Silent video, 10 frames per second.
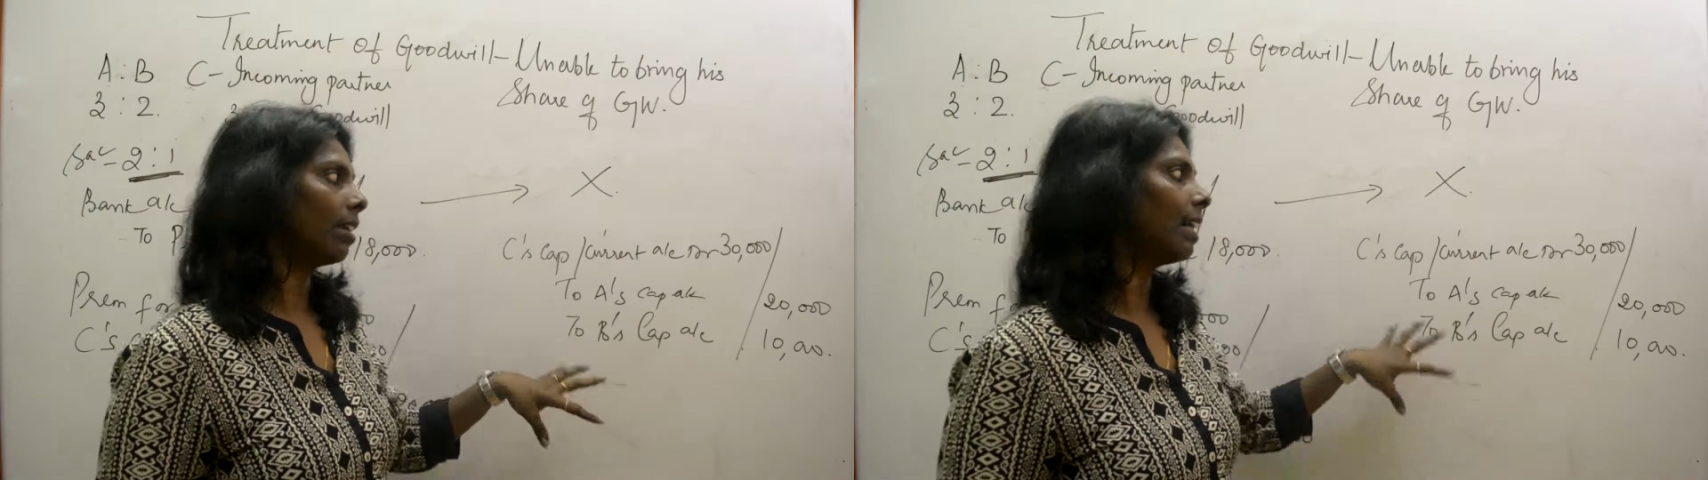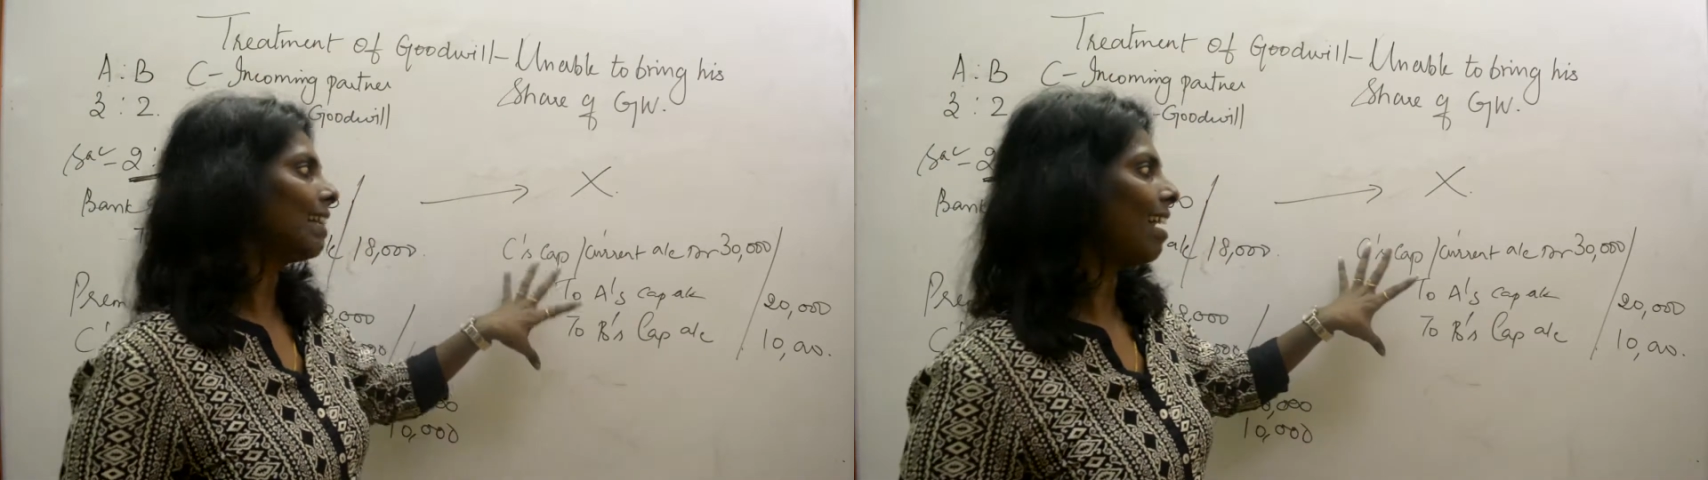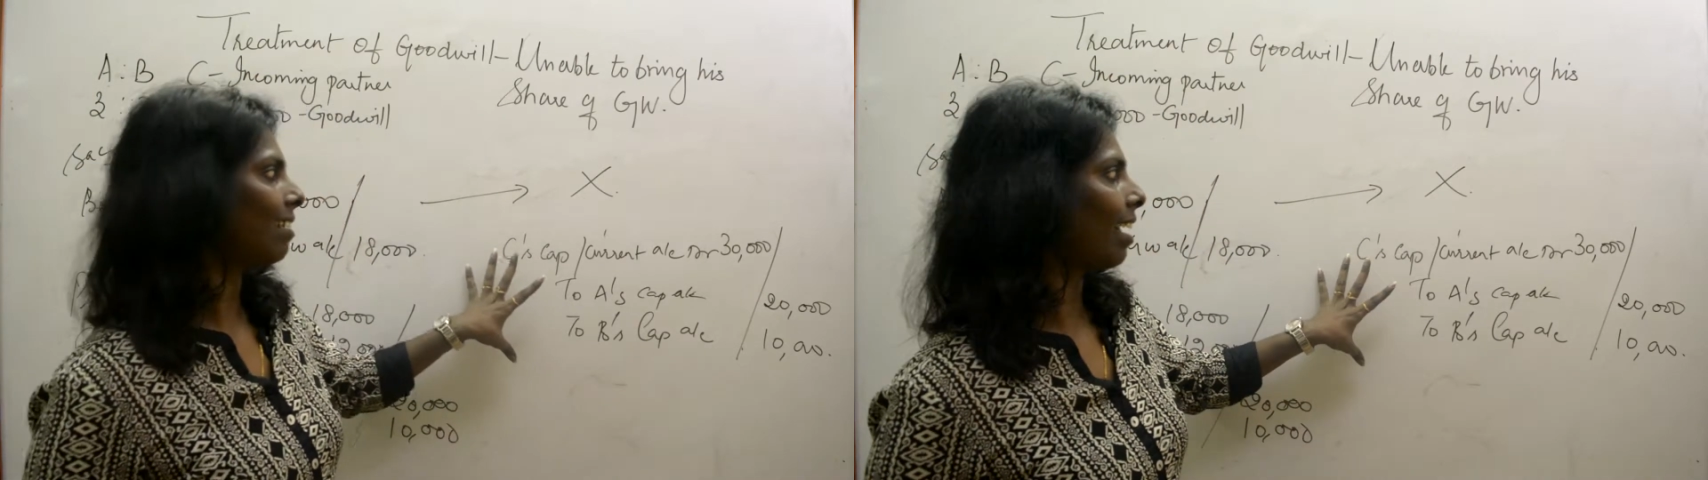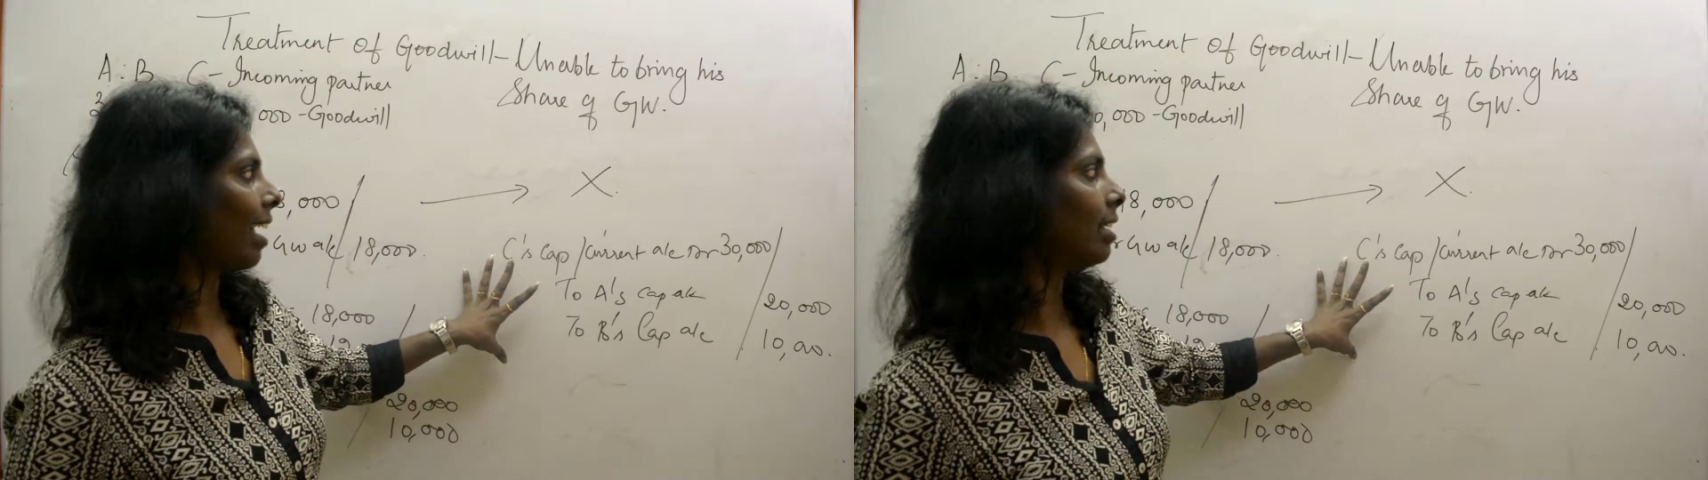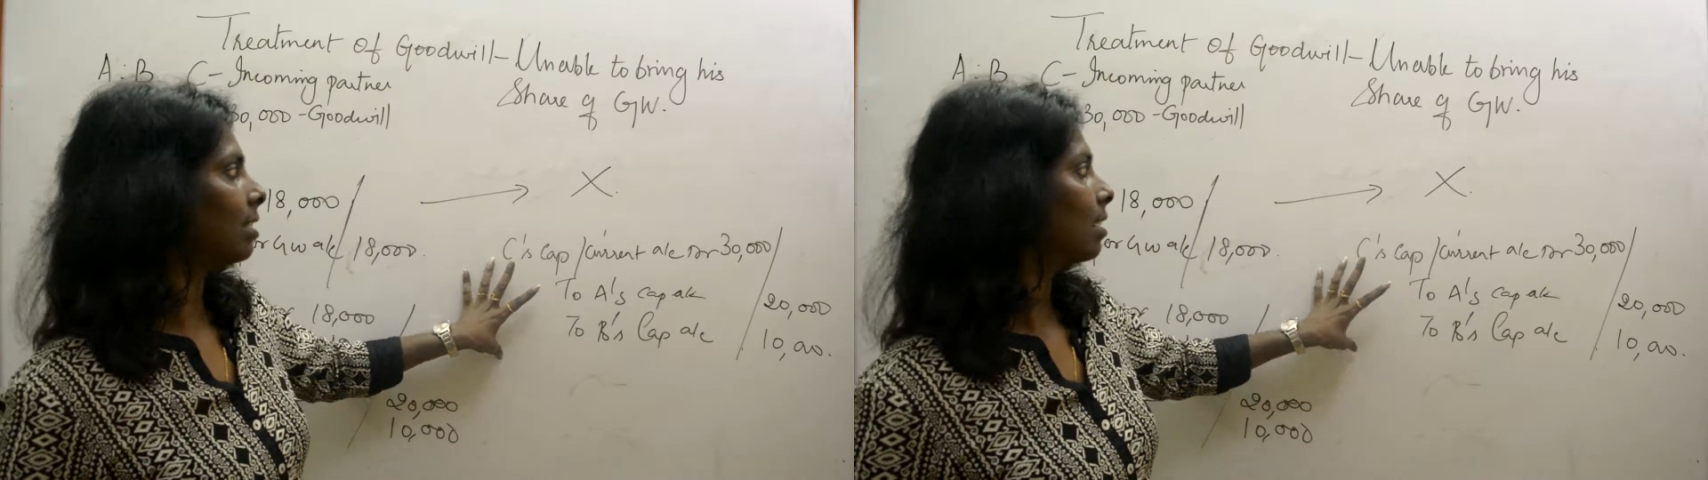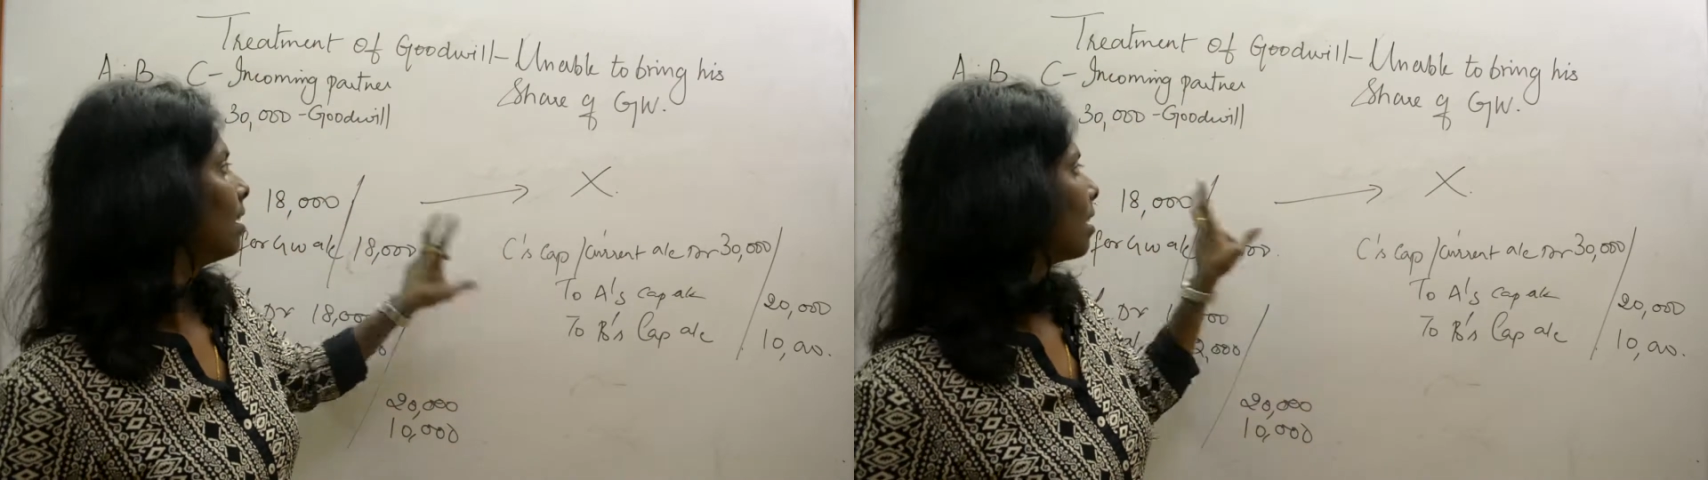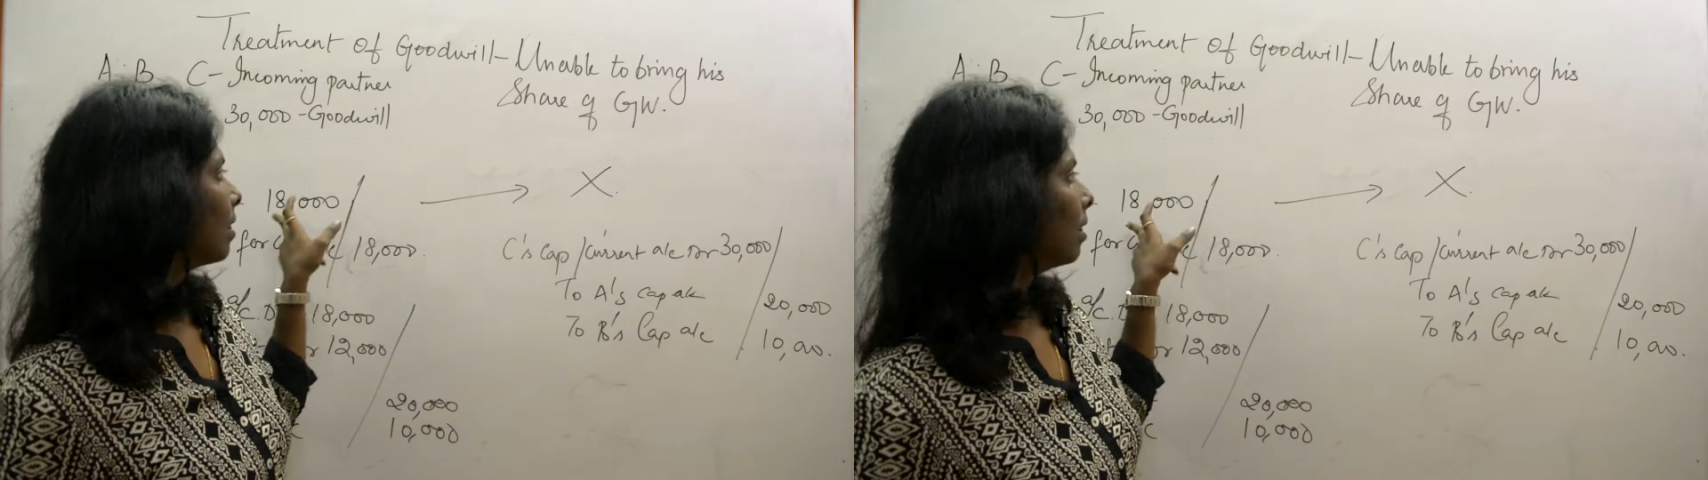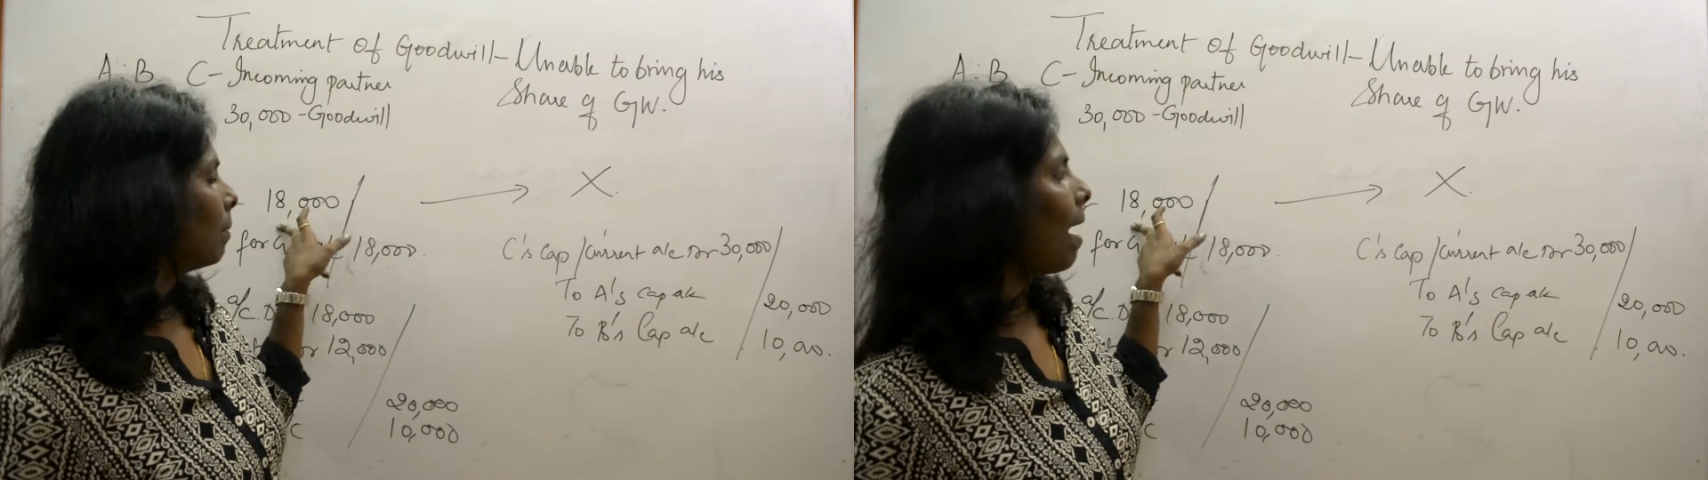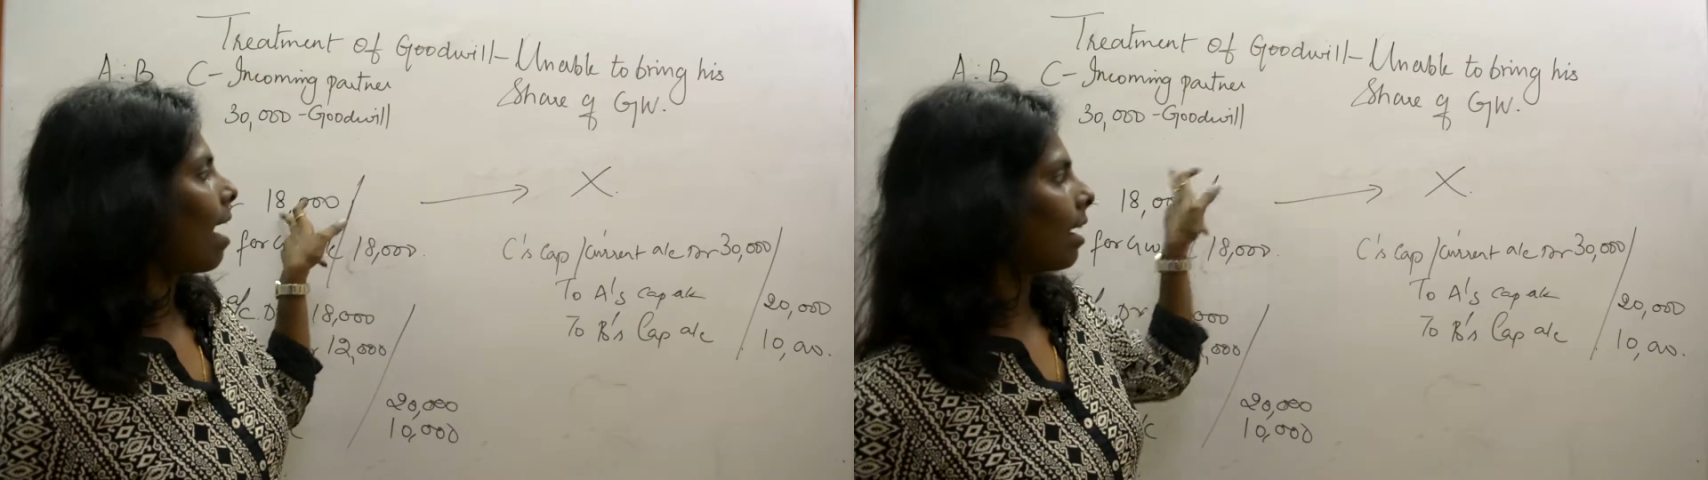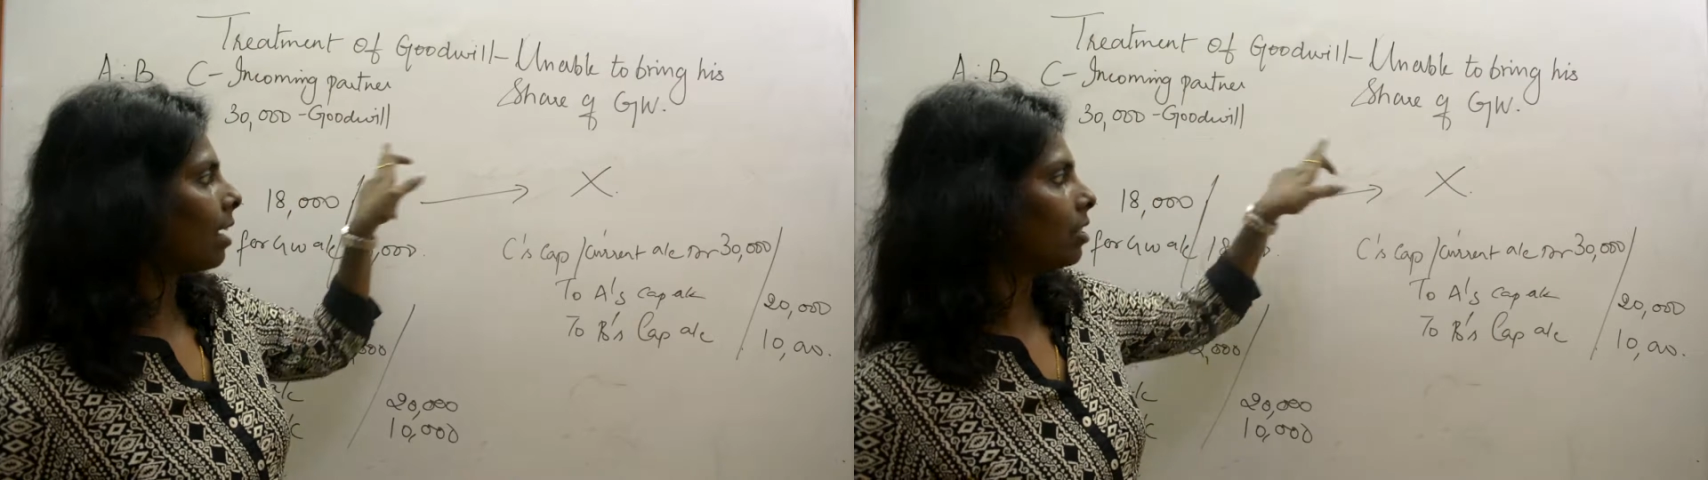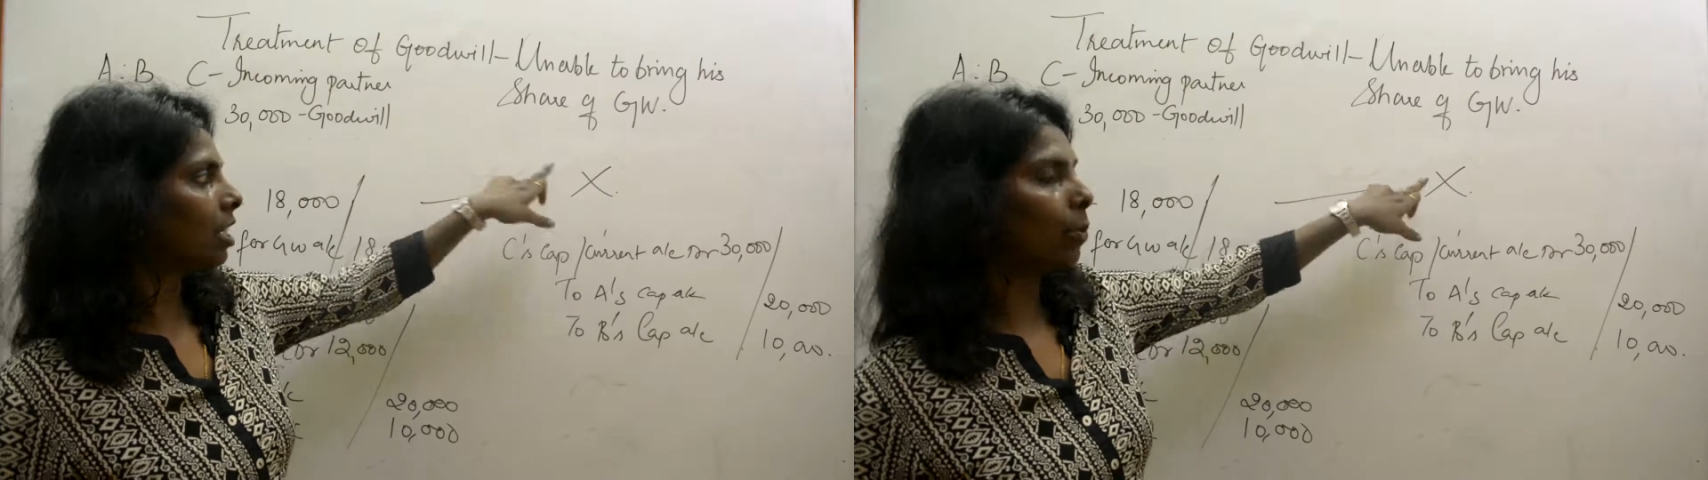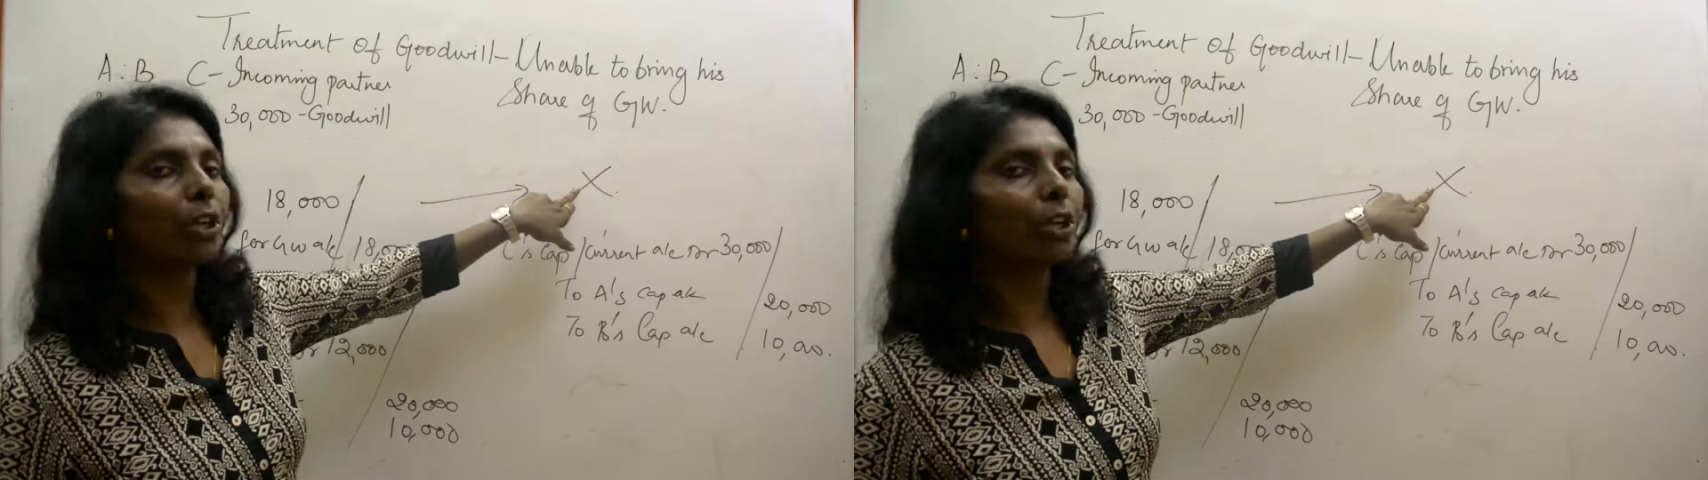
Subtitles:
In that case, bank entry